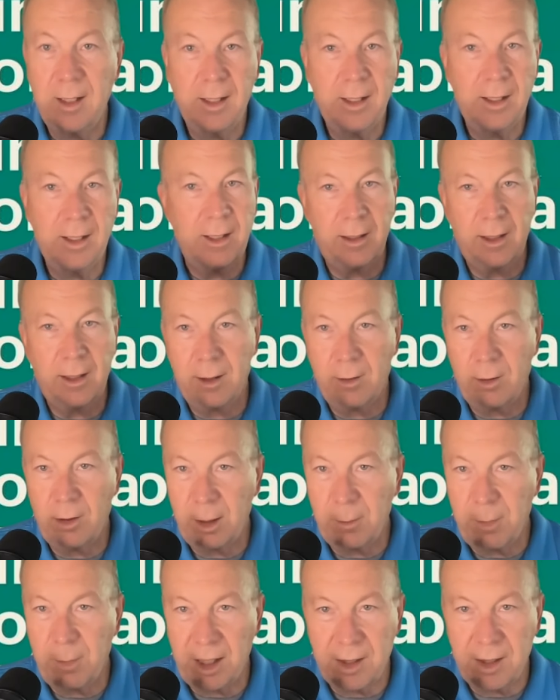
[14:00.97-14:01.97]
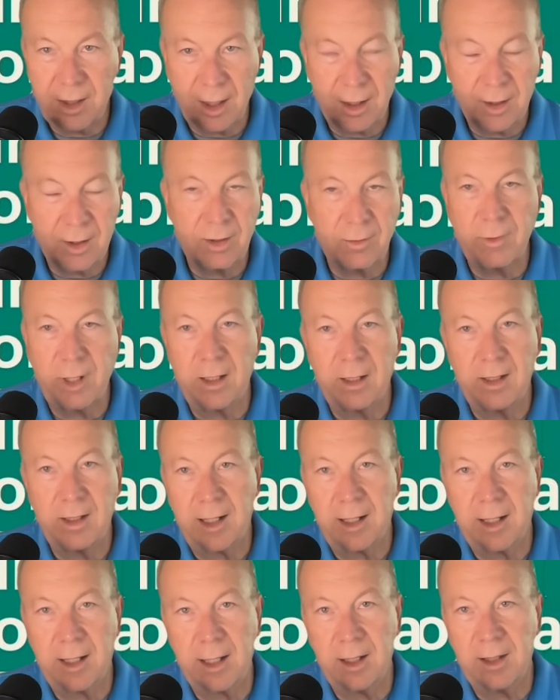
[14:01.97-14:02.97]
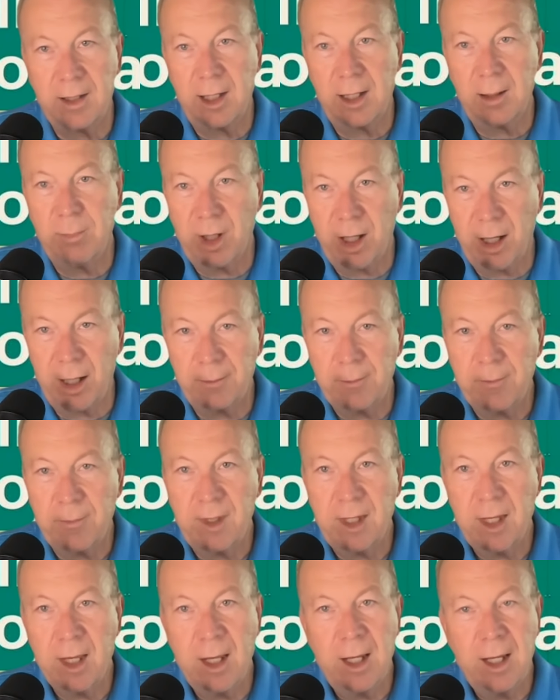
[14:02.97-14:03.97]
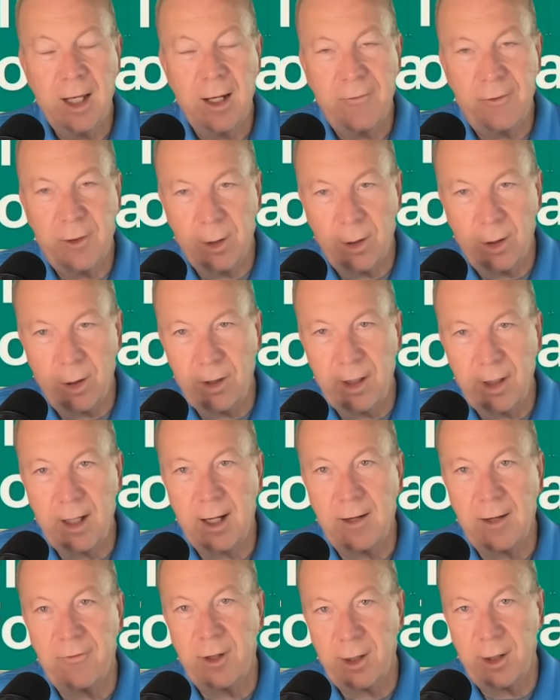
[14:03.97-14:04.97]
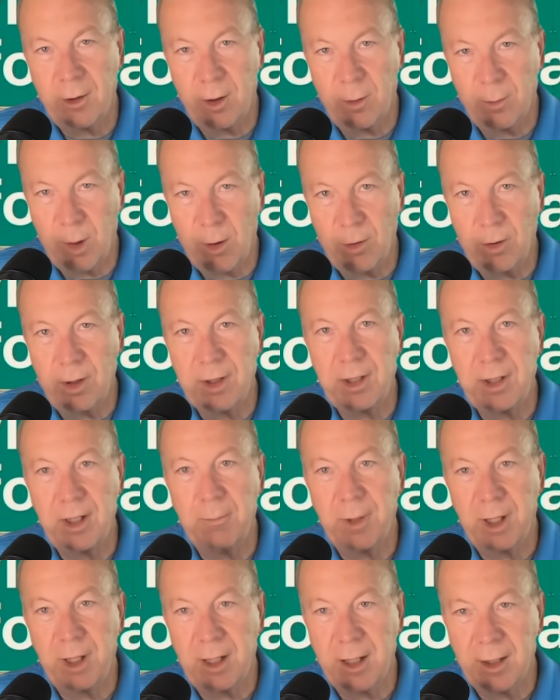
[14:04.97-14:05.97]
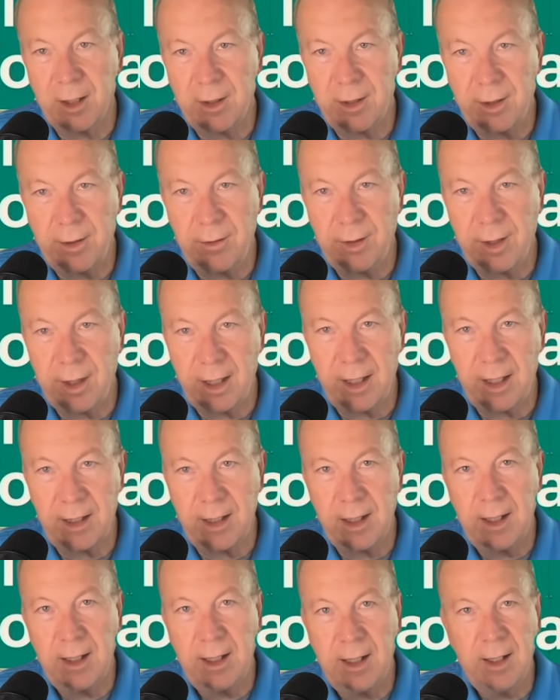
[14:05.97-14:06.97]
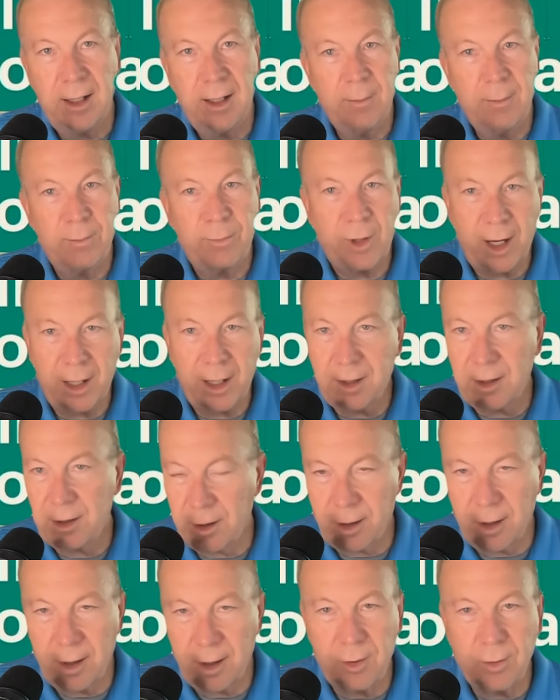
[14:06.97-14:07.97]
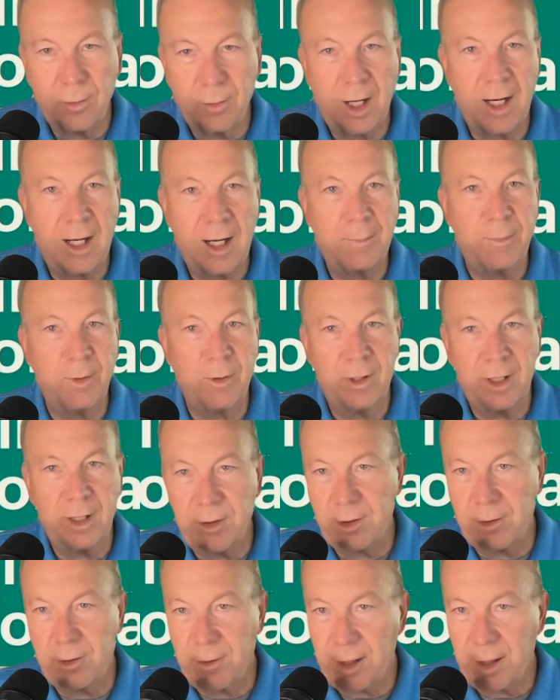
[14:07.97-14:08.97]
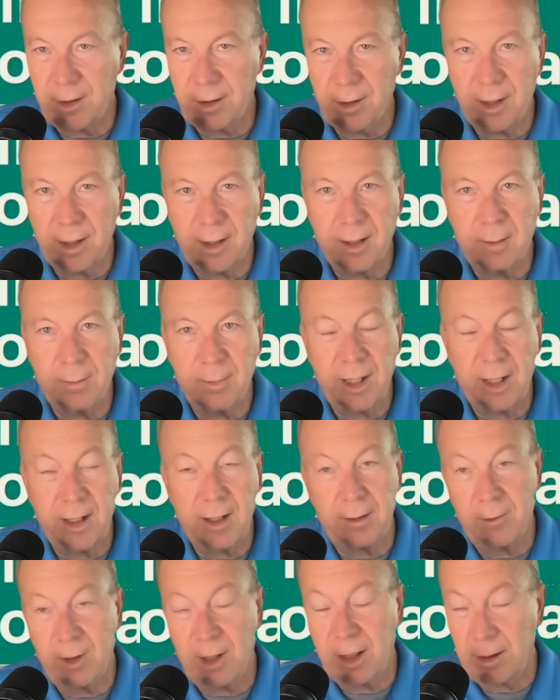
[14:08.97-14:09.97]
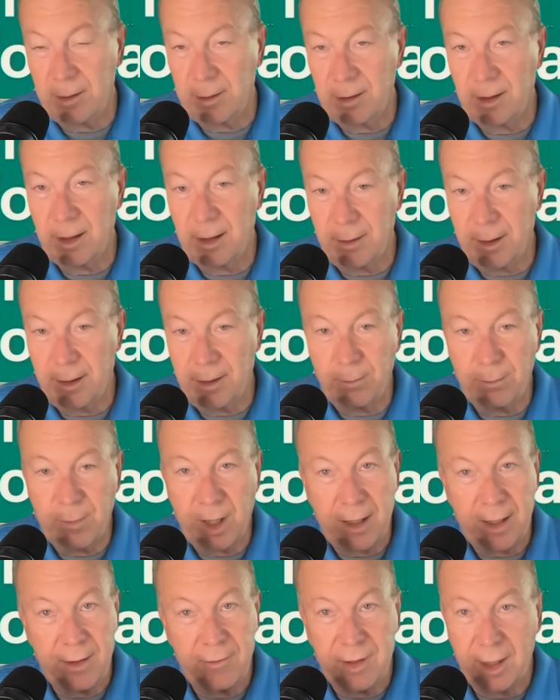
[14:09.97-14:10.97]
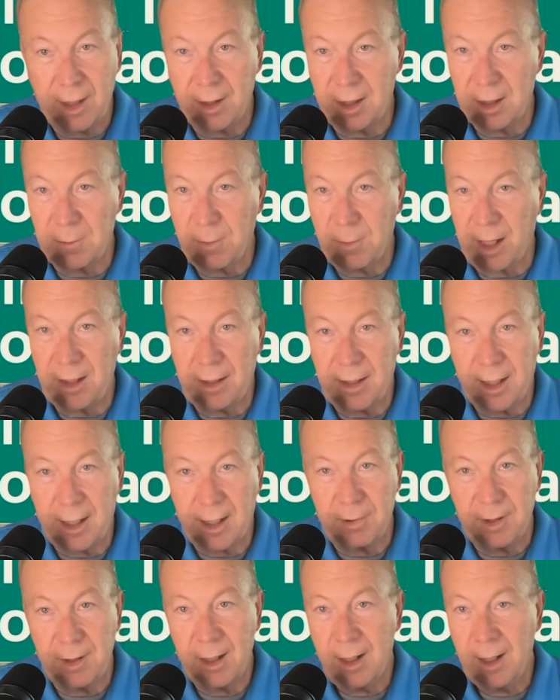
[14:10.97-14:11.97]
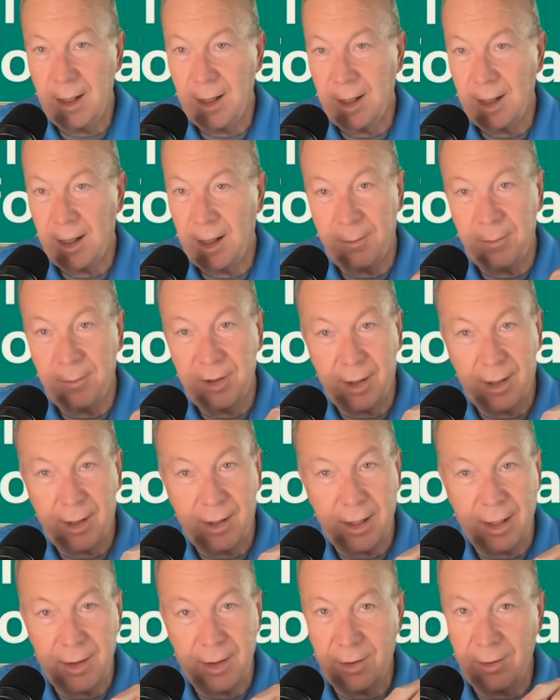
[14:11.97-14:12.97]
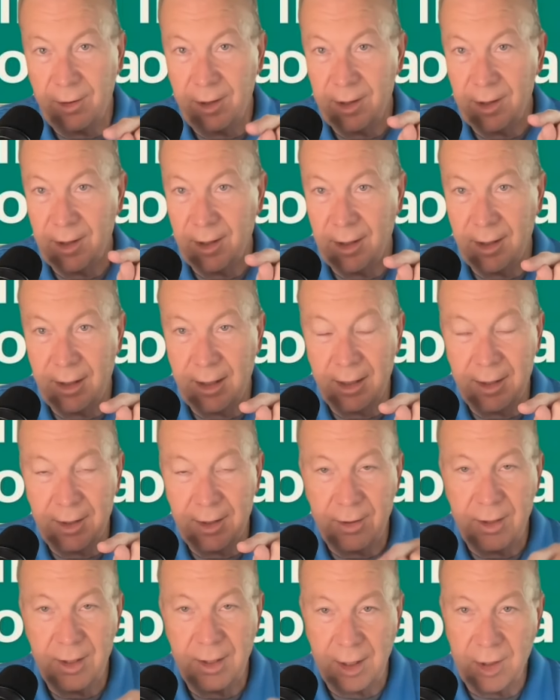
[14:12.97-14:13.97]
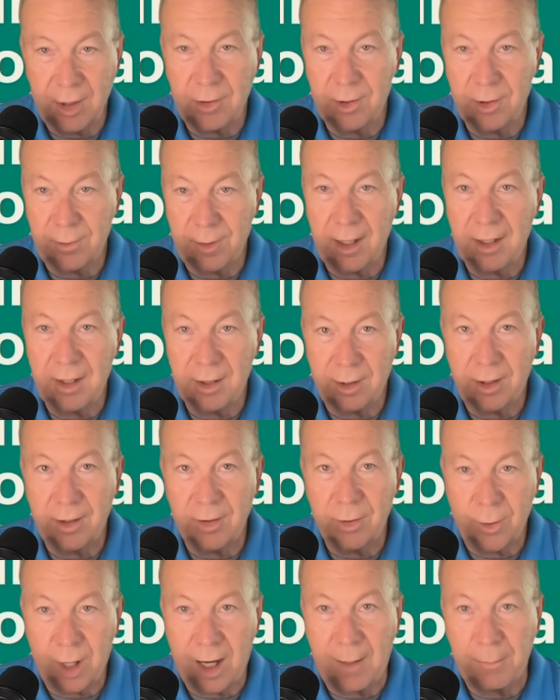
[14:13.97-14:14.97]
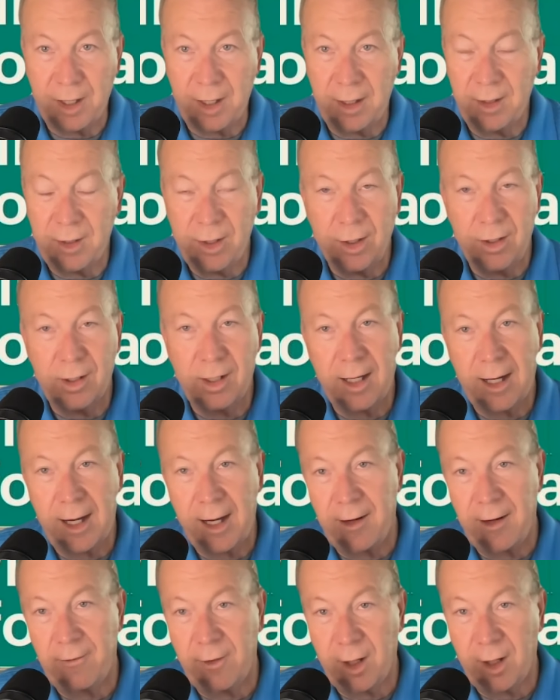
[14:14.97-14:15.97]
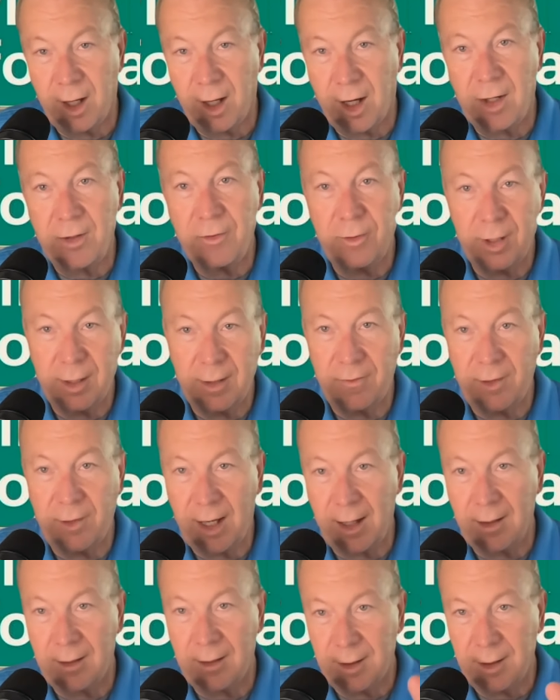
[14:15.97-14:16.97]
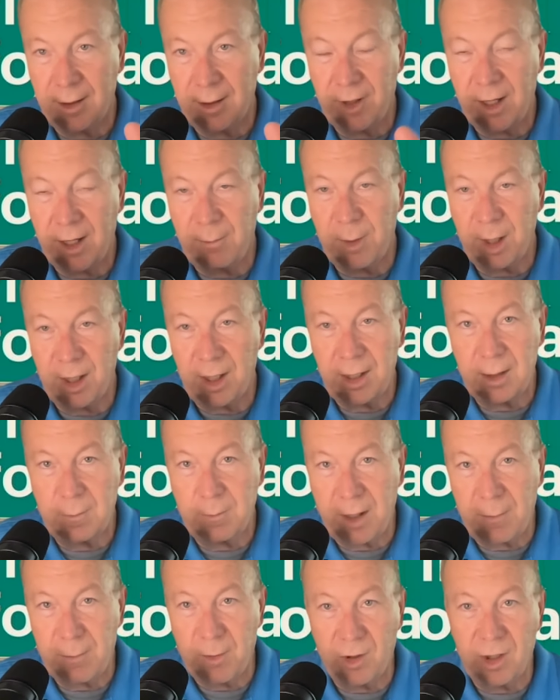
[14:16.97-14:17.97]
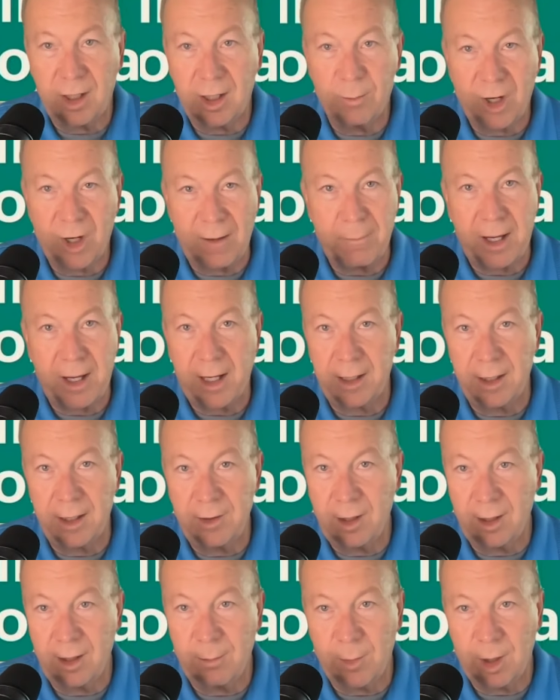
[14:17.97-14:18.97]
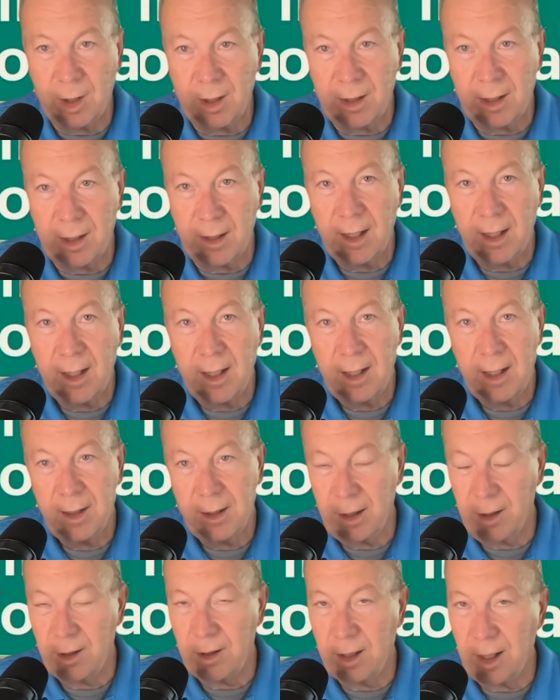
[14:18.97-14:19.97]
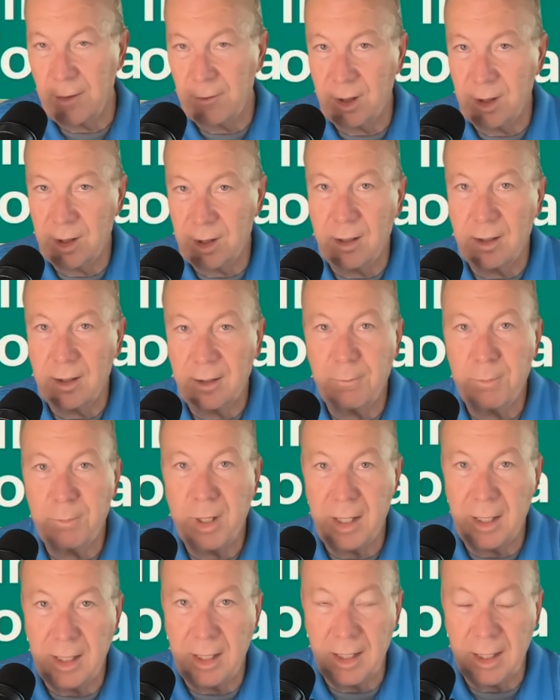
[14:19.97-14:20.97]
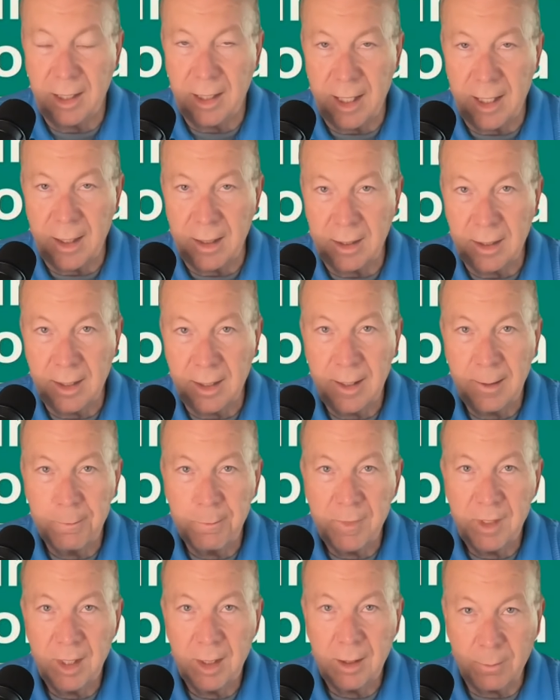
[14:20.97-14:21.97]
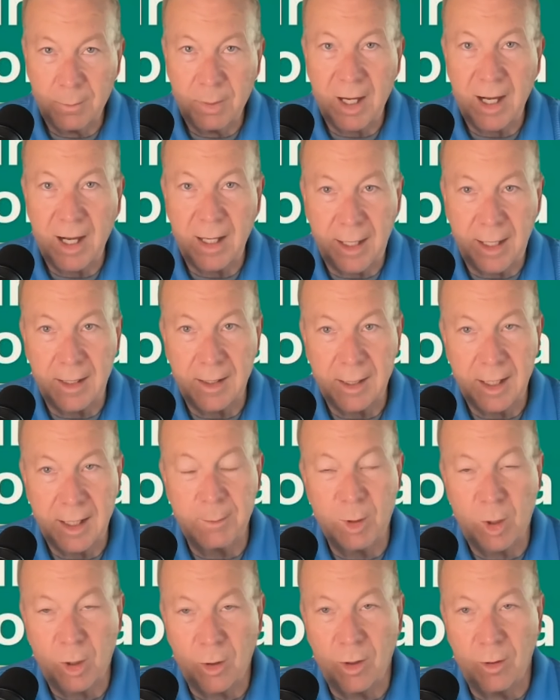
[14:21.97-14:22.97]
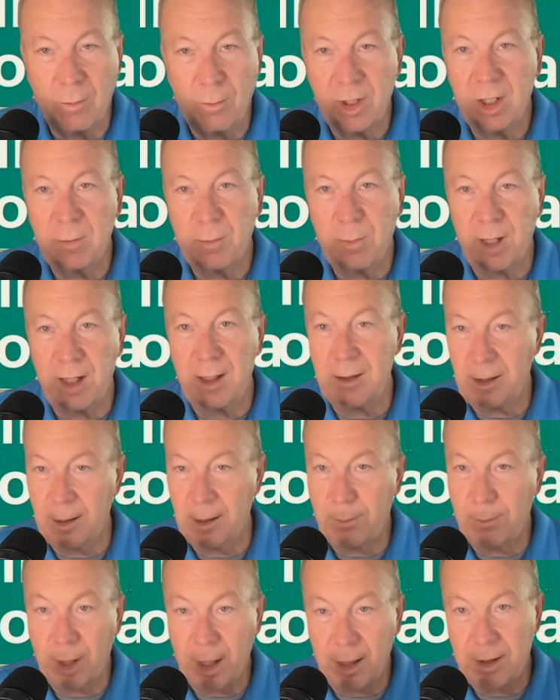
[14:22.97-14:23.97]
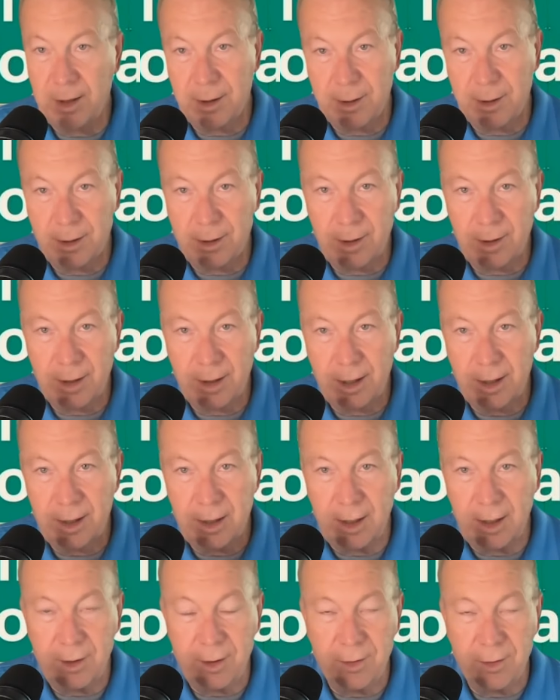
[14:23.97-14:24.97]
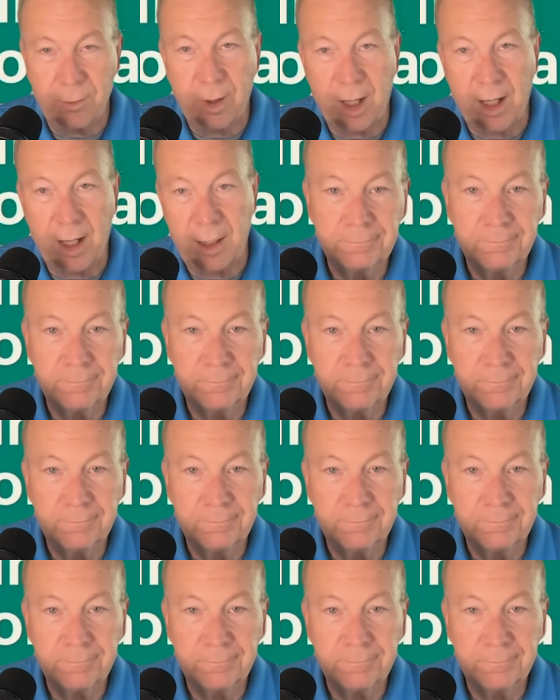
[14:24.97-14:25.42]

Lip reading: It only makes sense to rent, that kind of thing. But if you're holding off on home ownership because you think prices are going to drop or interest rates are going to come down, well, Monty, you've said this many times. I'm sorry, as soon as interest rates start dropping, you're going to have hundreds of thousands, if not millions of people come right back into the market that you're going to have to start competing against to buy that same home, which means that prices are going to continue to rise.